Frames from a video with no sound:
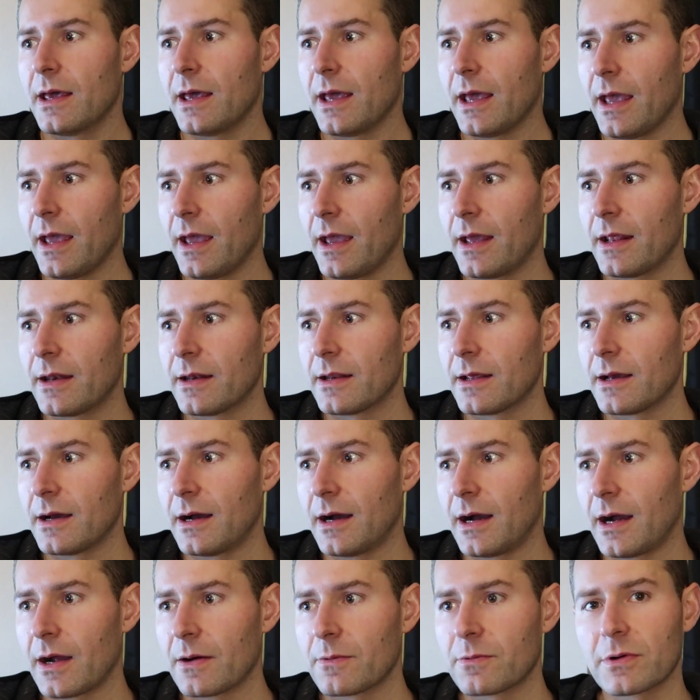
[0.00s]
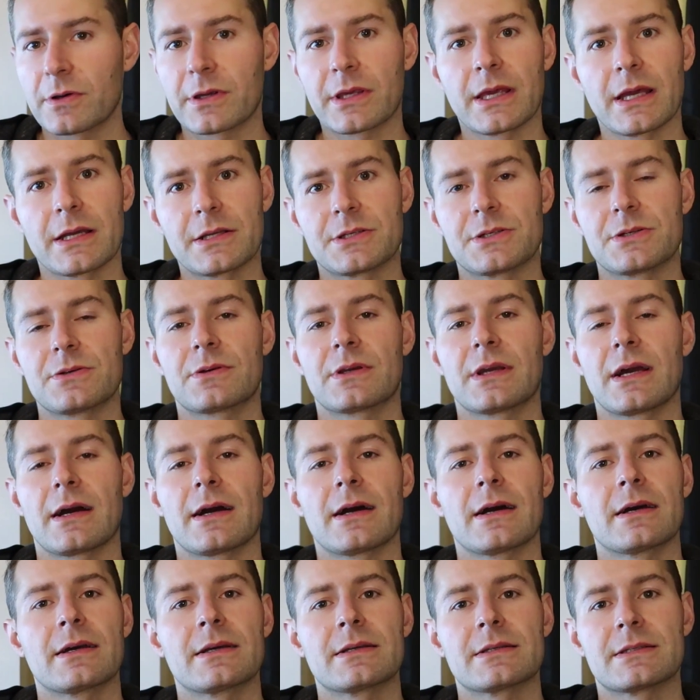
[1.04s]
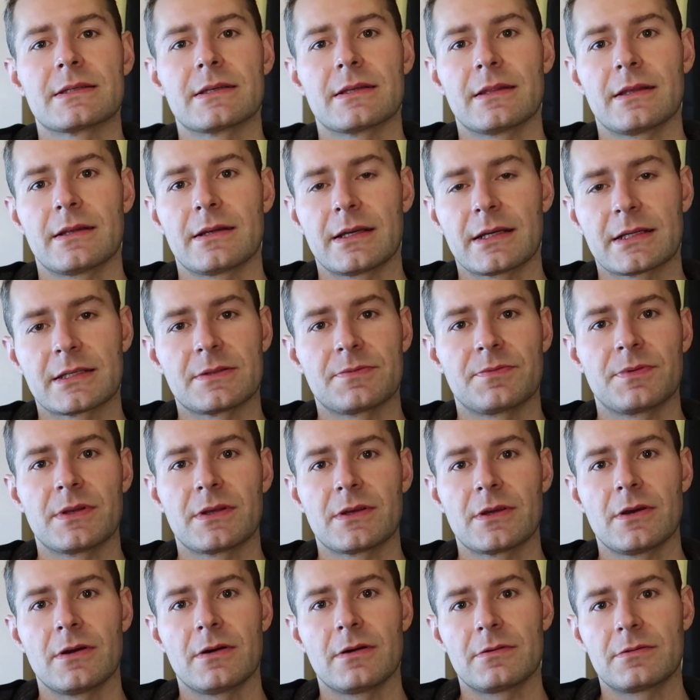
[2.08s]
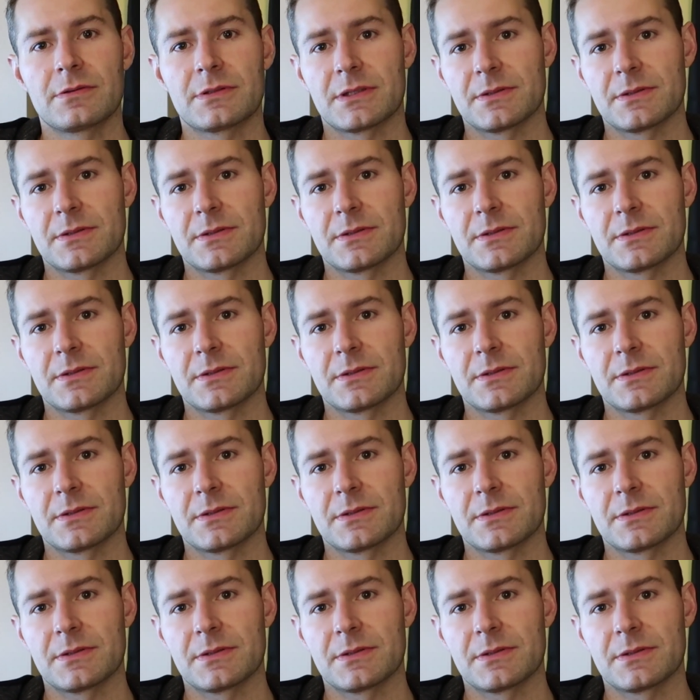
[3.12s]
And I will catch you guys in the next video.